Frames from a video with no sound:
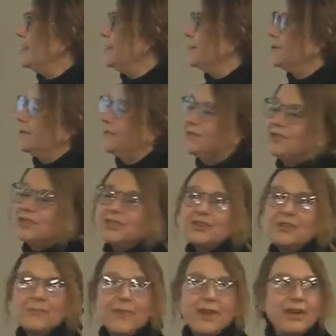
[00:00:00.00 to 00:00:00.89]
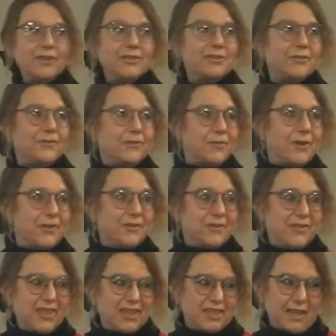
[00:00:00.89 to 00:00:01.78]
So if you just compare it to a few
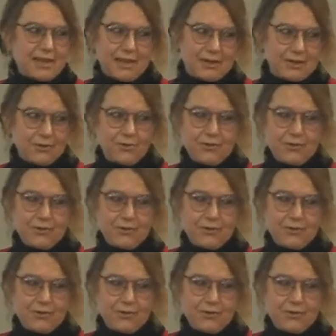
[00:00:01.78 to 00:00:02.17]
other things, I got